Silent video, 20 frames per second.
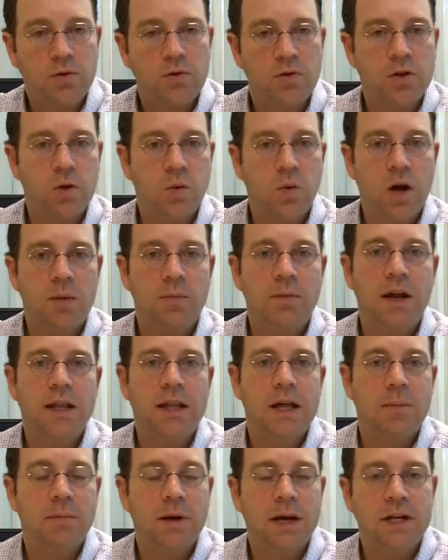So you want to be on
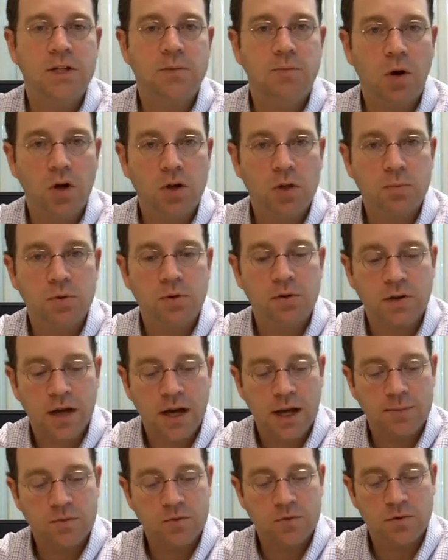that page multiple
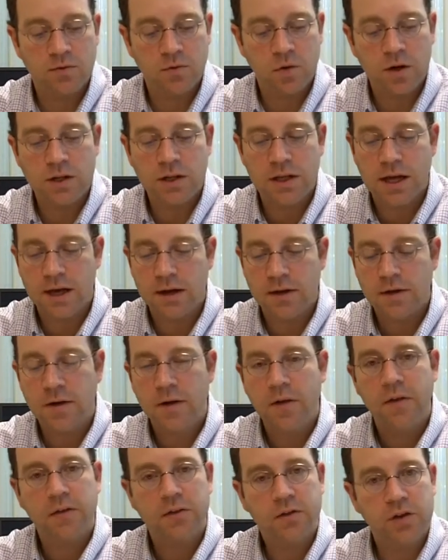times to avoid that
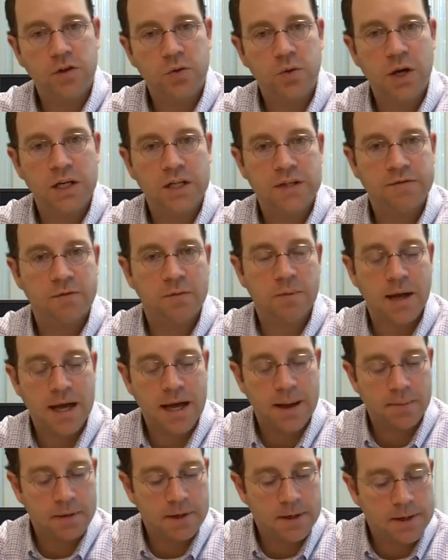situation from
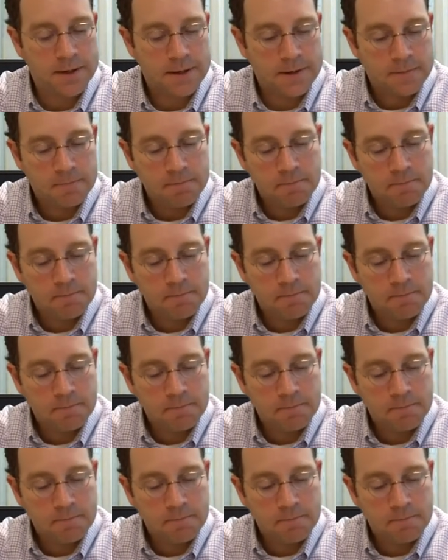happening.